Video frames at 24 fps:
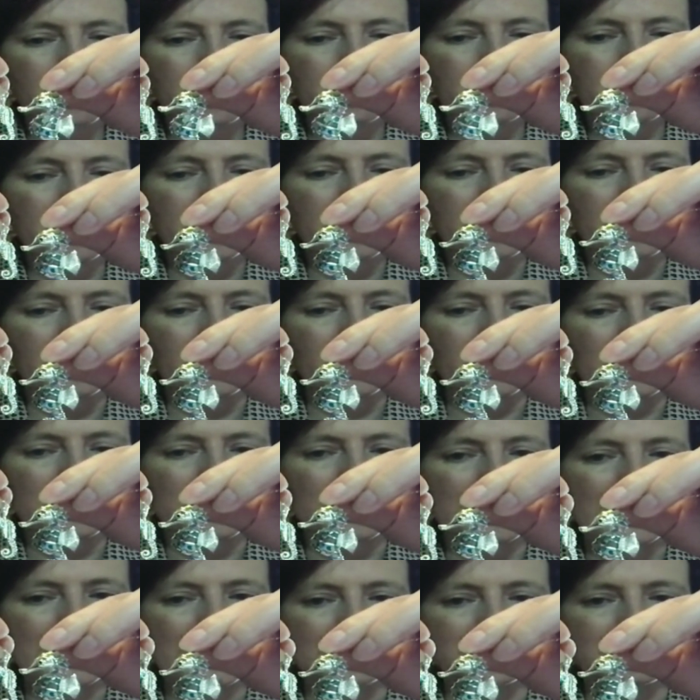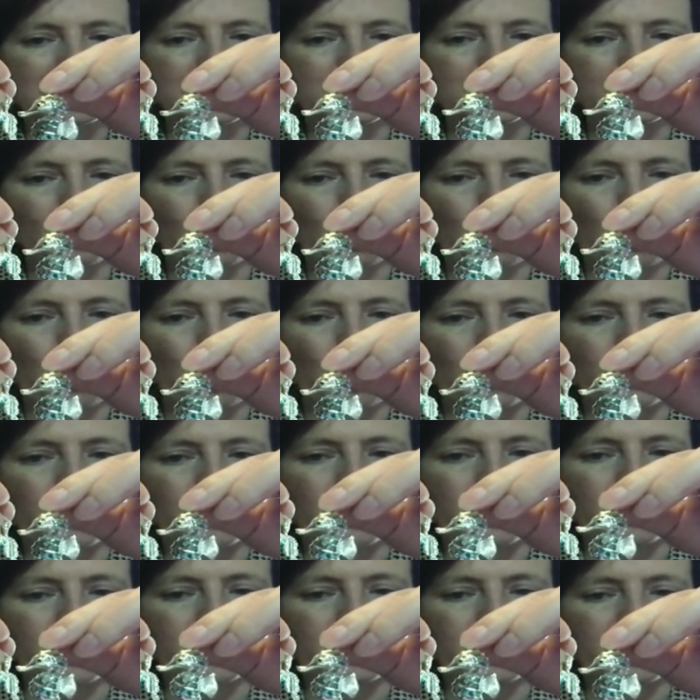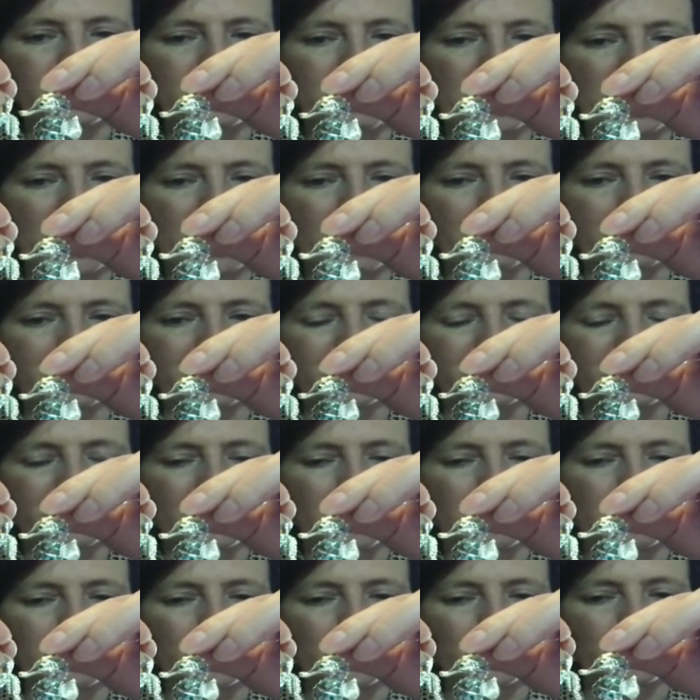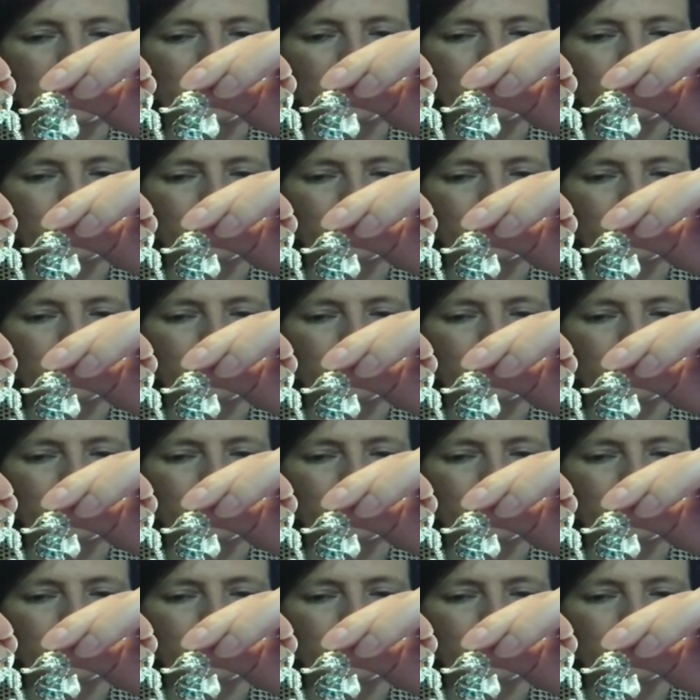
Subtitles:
be the last ones now. I'm not sure.